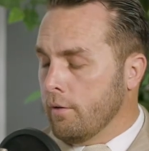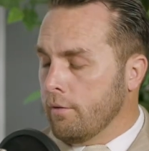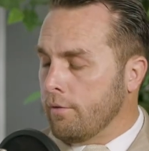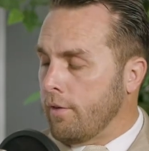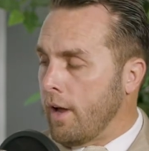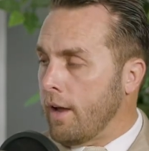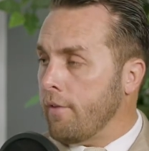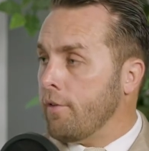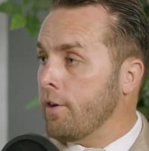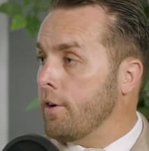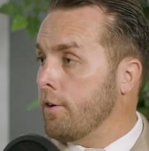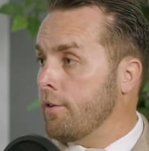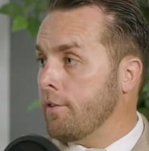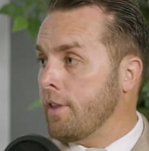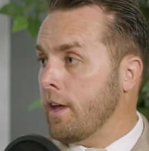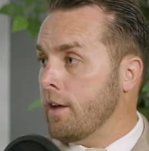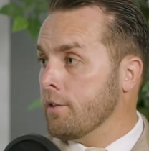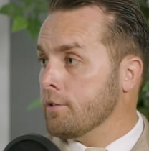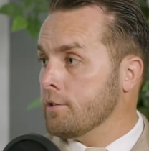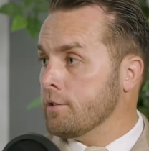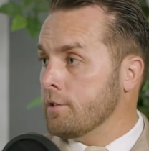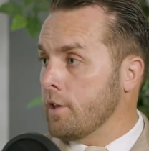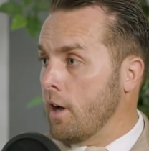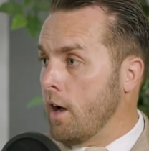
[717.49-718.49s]

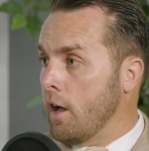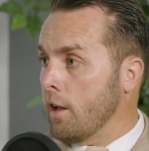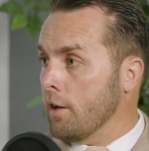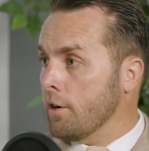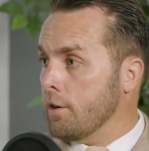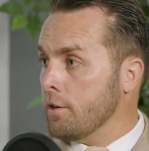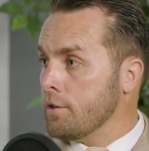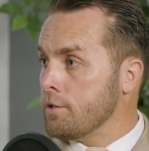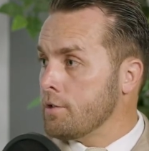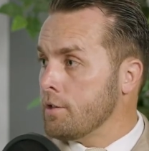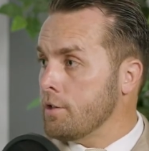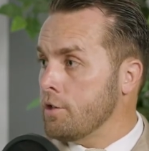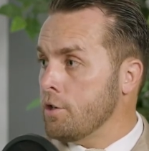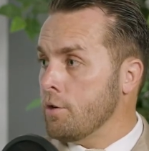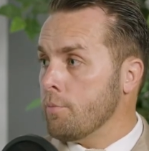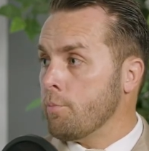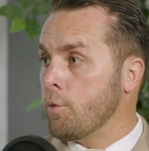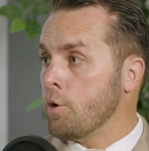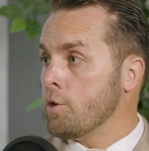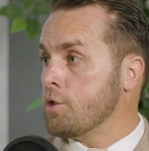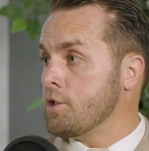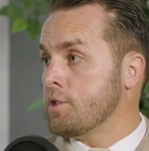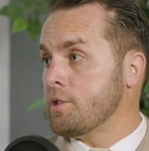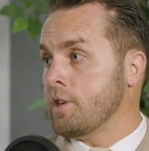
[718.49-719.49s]
$500,000 and you're
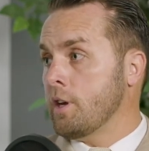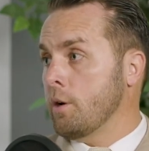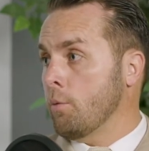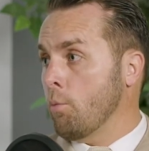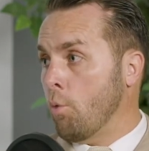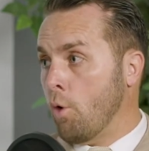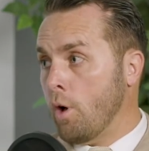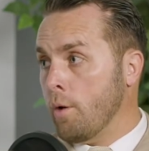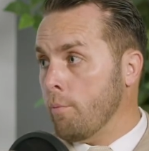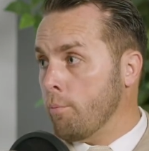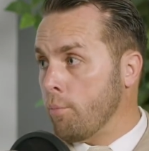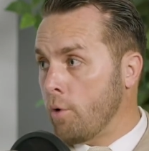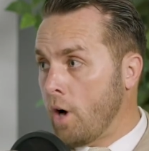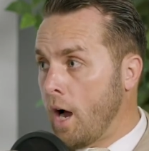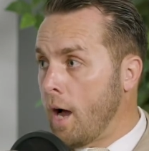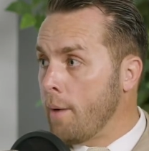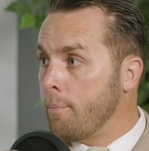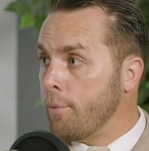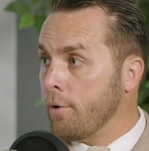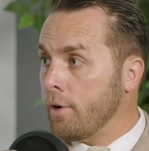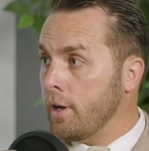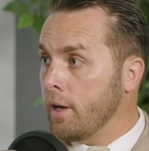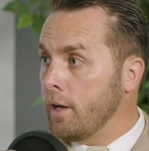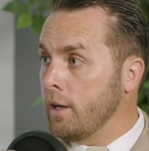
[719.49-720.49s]
purchasing one
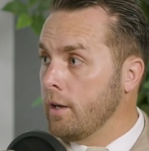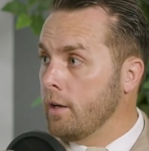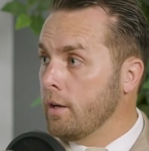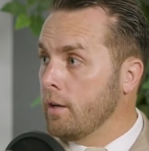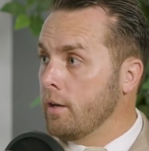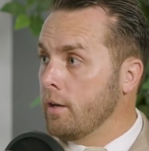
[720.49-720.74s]
property,